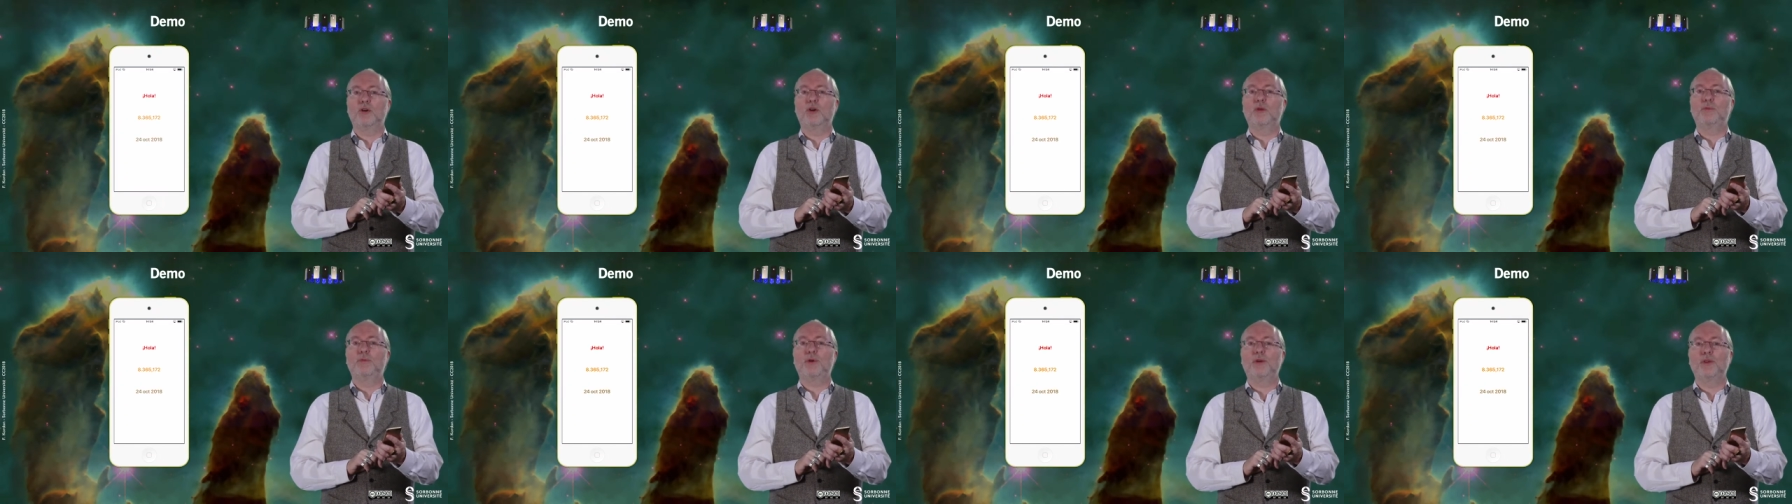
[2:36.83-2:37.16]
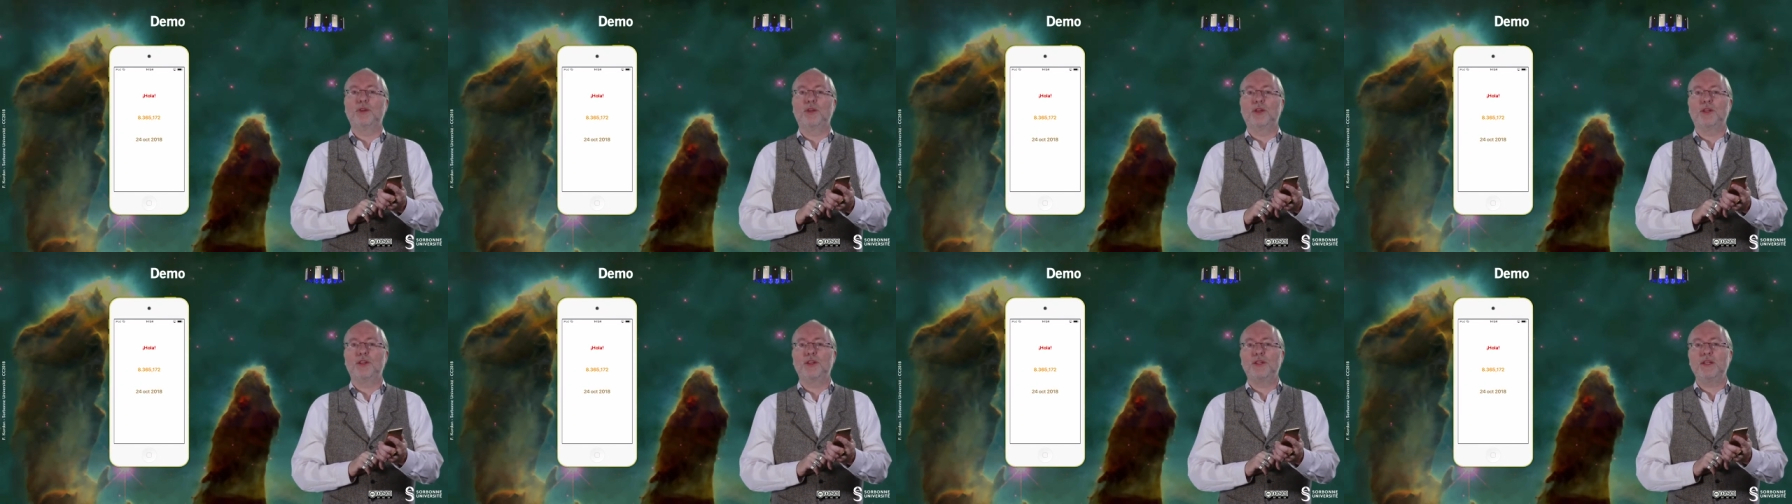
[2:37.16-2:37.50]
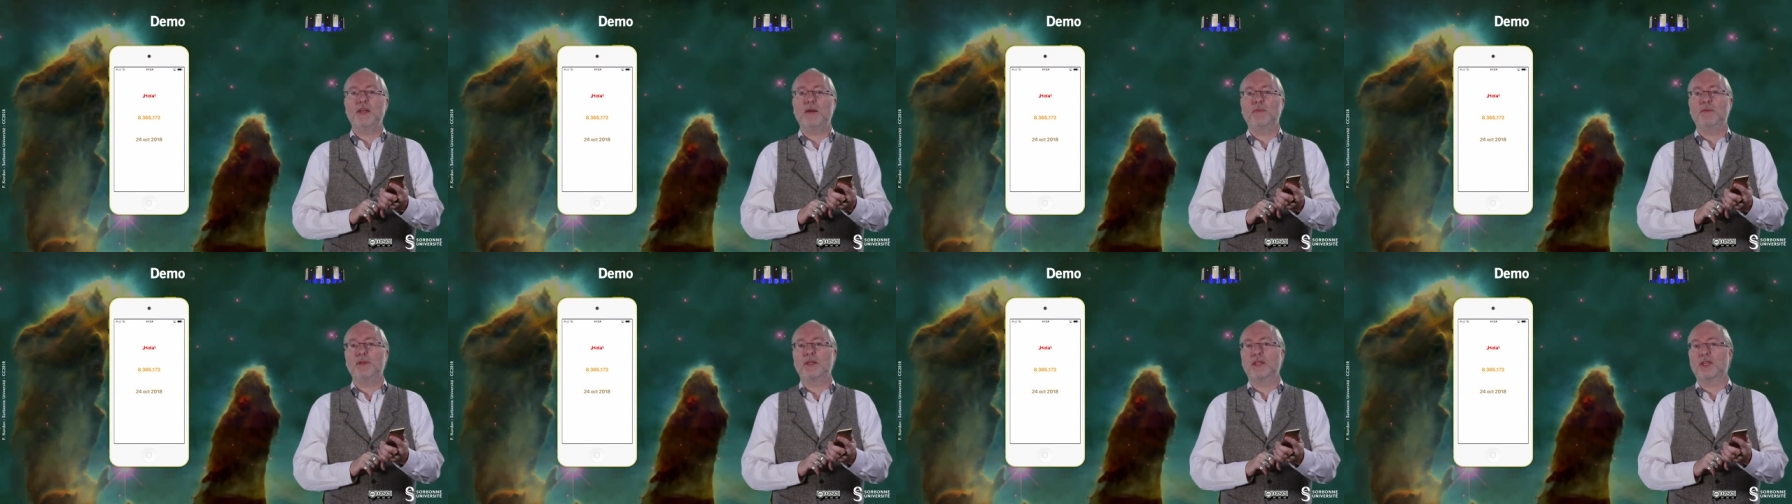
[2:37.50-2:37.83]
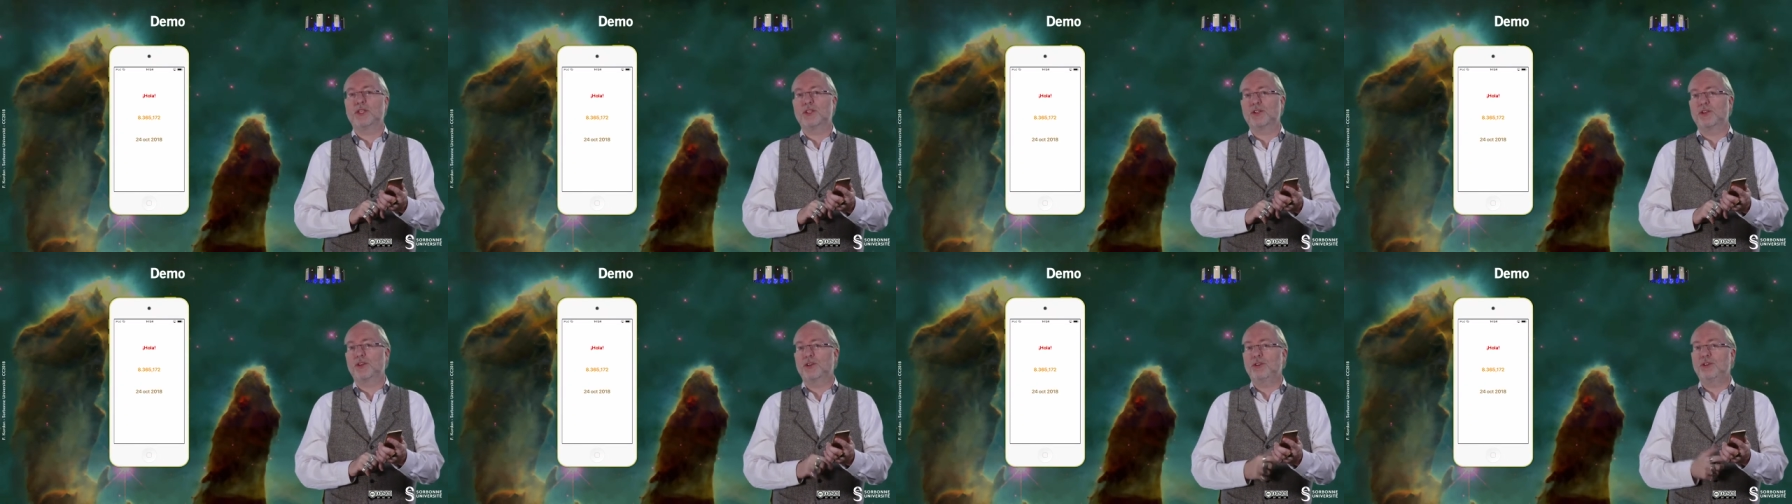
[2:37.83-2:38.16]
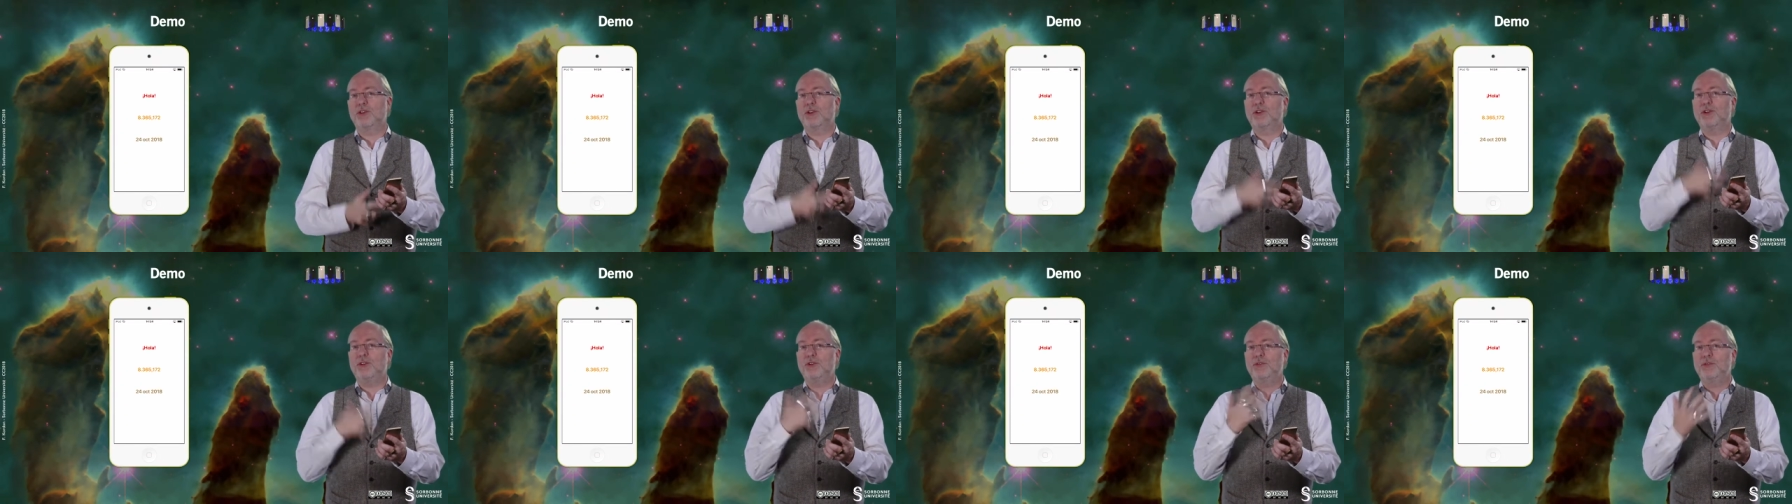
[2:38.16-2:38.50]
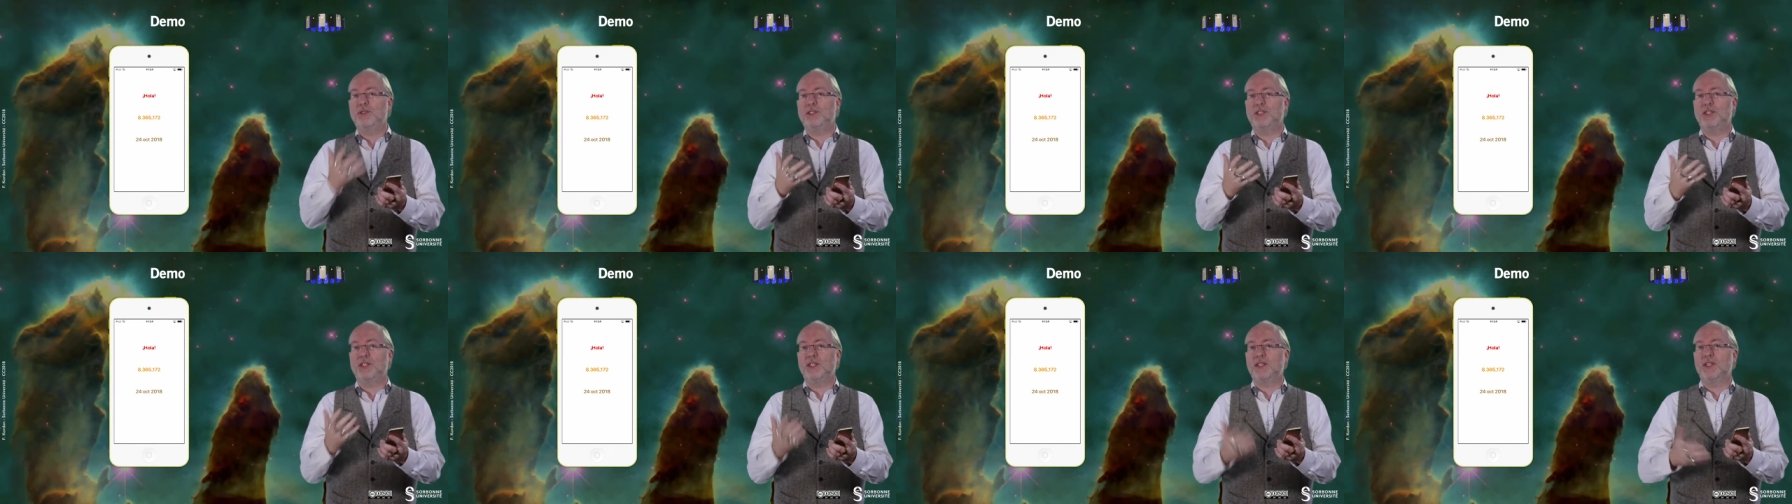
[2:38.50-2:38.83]
open the application, you
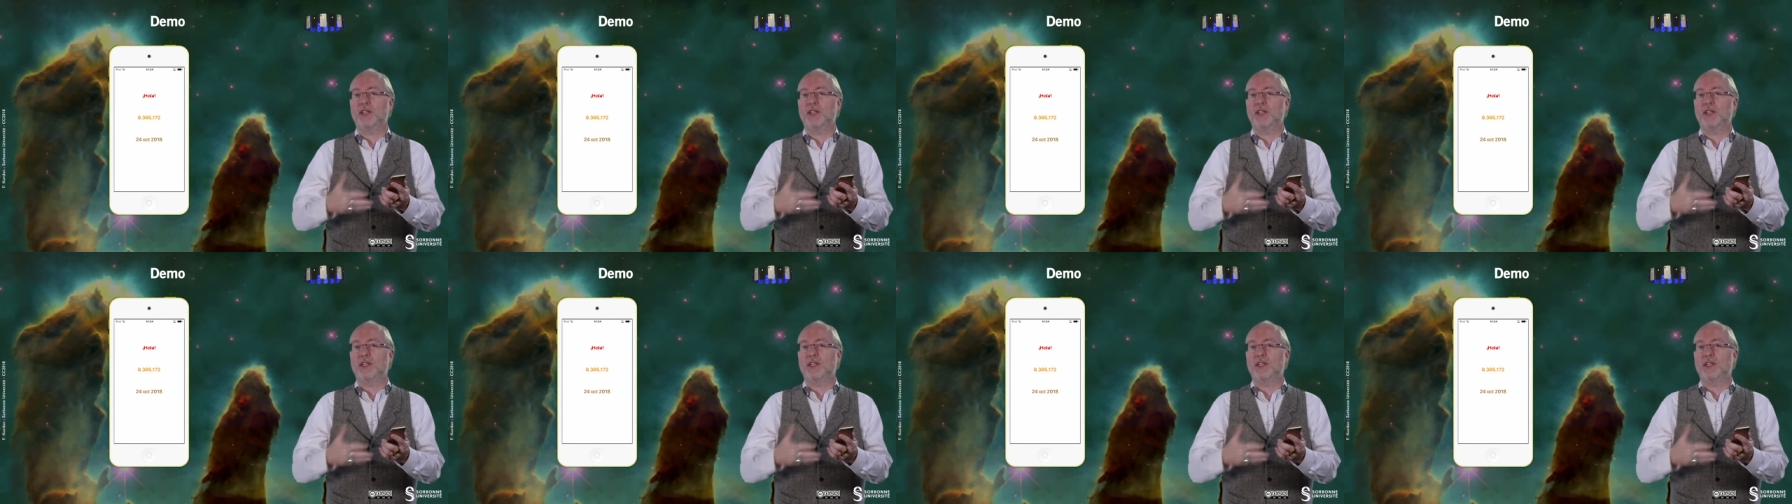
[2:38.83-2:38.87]
see